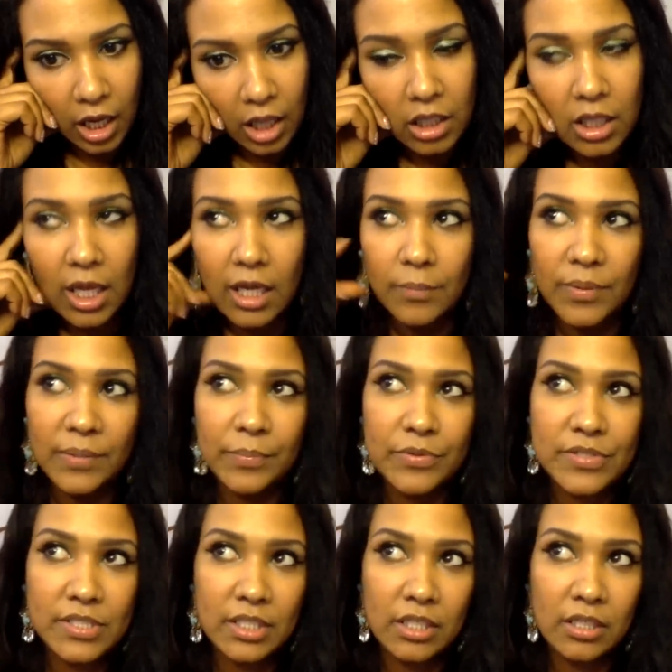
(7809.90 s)
A lot of
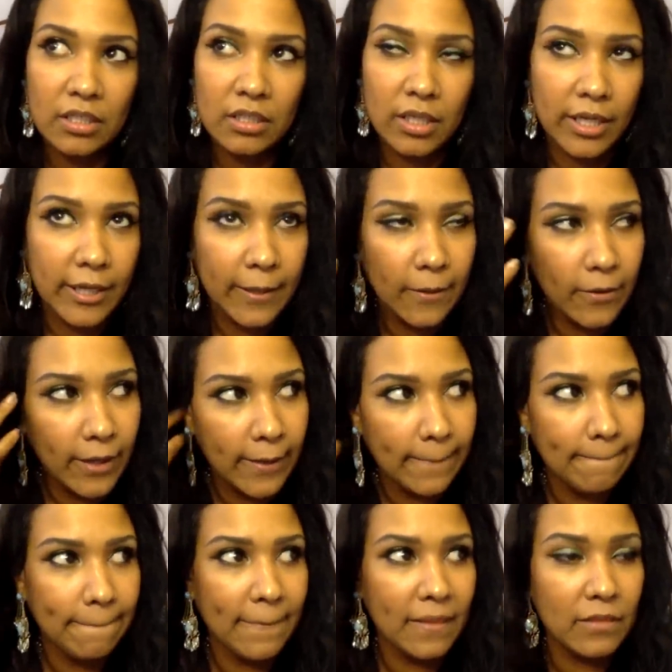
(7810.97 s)
people see, like,
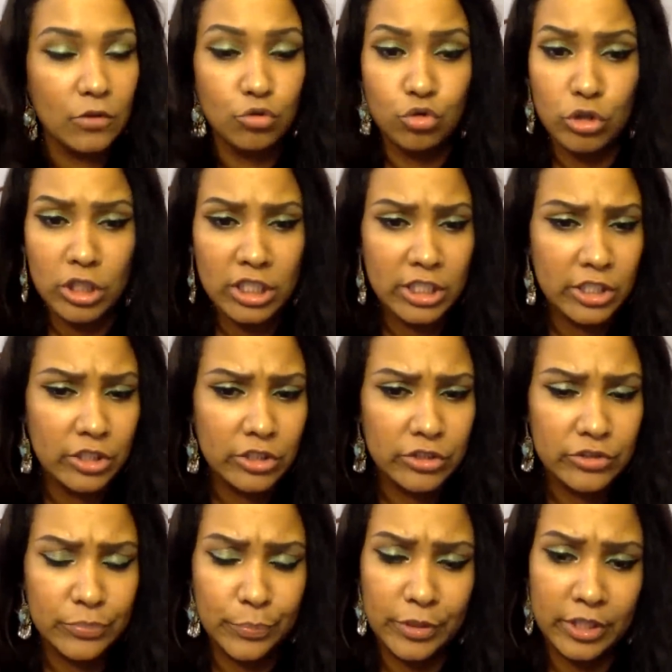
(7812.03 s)
okay, drug
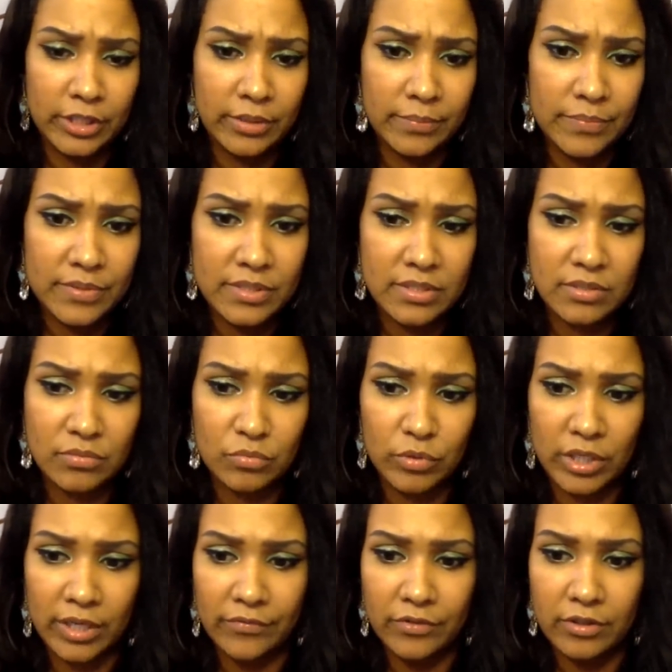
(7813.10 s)
dealers, pimps,
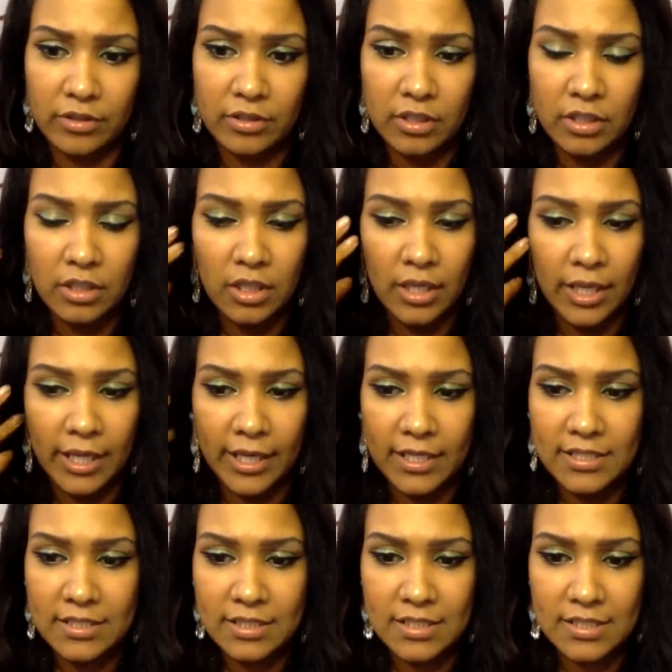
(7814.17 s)
whatever,
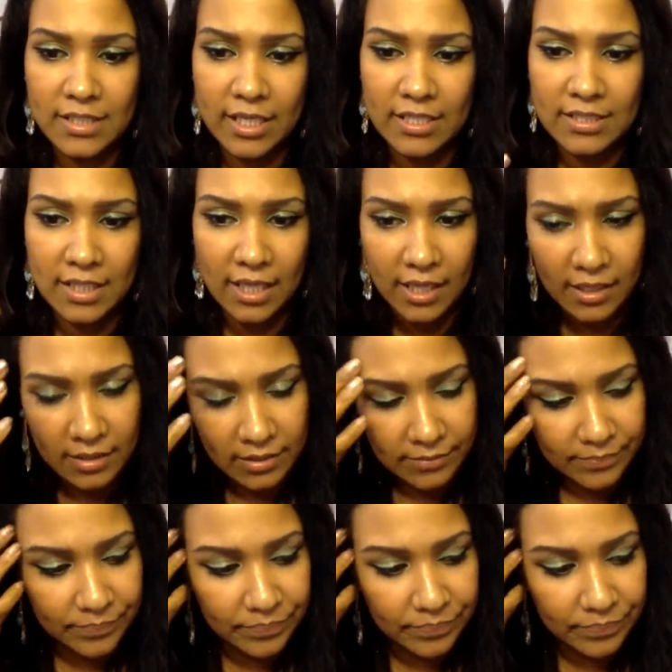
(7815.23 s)
X this, X that.